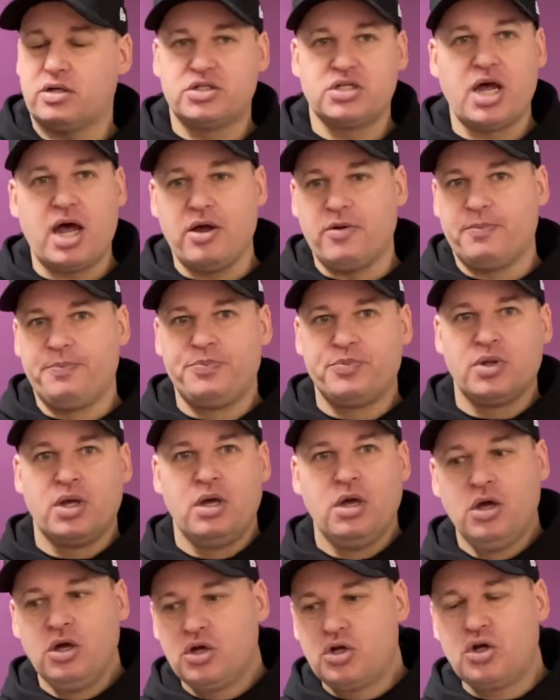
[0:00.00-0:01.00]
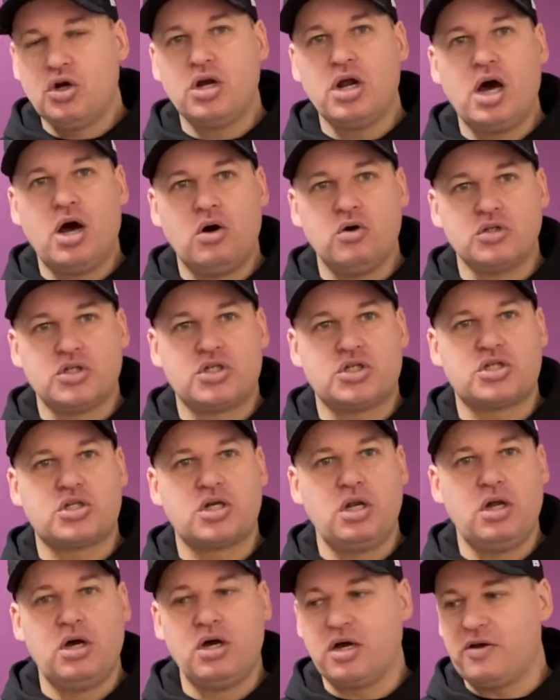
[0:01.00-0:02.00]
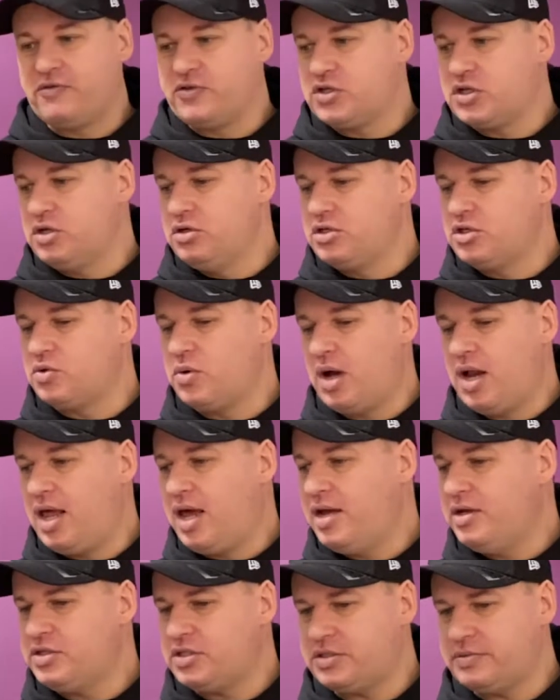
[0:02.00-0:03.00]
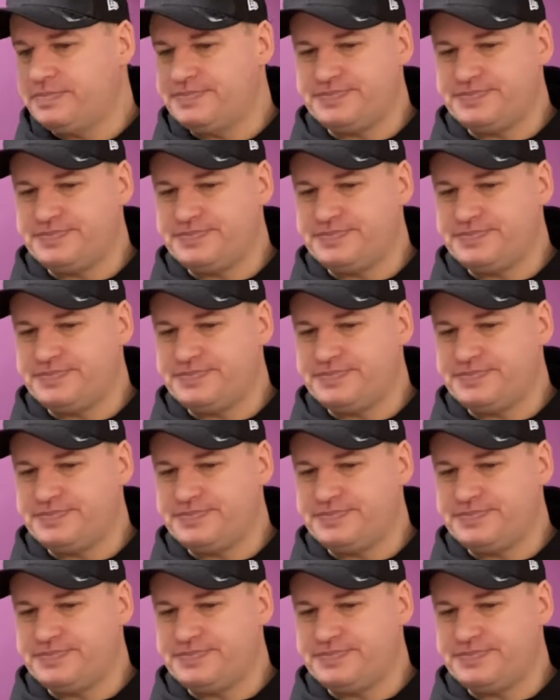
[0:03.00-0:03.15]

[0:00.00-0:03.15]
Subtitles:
So good old slug of 2 swallows.